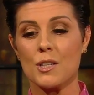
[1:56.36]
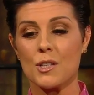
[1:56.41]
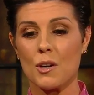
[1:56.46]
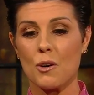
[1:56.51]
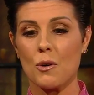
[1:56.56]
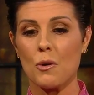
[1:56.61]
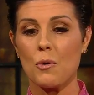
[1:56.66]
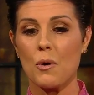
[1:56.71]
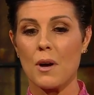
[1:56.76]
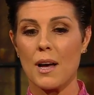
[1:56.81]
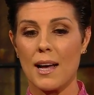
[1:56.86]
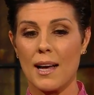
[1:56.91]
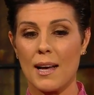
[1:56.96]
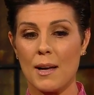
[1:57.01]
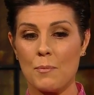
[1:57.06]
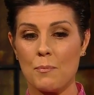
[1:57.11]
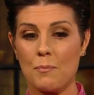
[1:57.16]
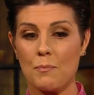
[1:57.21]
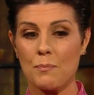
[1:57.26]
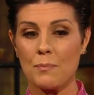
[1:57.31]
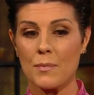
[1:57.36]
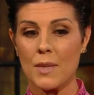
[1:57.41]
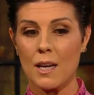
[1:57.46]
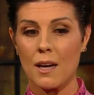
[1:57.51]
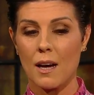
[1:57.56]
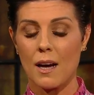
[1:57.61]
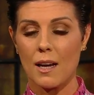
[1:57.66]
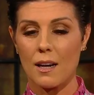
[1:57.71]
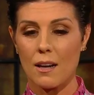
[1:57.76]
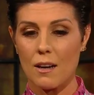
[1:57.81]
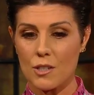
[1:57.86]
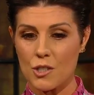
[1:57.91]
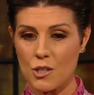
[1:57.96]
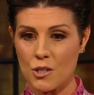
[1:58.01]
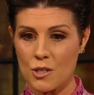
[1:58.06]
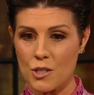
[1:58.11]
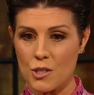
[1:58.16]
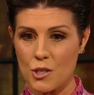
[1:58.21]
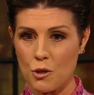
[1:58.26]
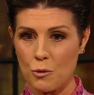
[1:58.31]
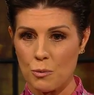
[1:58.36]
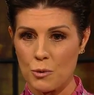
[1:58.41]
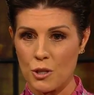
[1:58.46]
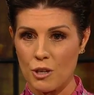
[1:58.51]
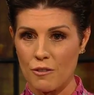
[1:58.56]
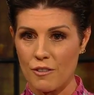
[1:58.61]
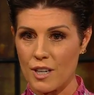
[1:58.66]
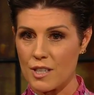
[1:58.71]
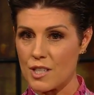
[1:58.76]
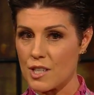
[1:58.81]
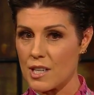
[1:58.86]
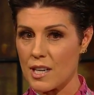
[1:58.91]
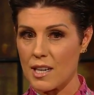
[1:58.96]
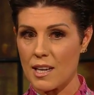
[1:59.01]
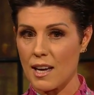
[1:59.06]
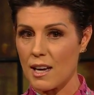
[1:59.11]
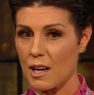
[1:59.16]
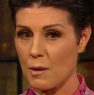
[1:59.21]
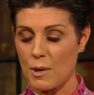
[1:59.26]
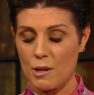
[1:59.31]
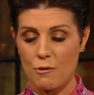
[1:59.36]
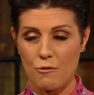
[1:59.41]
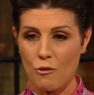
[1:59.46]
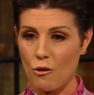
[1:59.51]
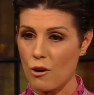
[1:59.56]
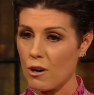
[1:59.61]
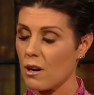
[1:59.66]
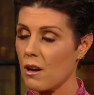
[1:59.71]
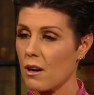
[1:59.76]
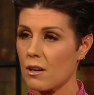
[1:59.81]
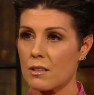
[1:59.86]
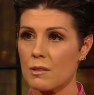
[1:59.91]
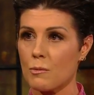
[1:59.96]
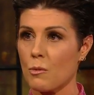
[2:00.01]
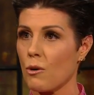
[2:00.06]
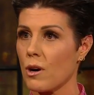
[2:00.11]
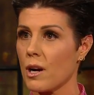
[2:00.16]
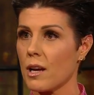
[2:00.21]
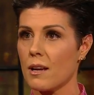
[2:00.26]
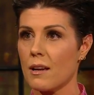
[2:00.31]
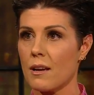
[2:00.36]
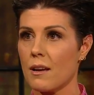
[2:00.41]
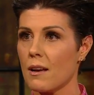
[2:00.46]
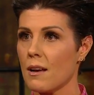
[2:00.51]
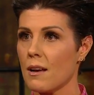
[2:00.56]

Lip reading: So I logged on to the Open University at about 4 o'clock in the morning.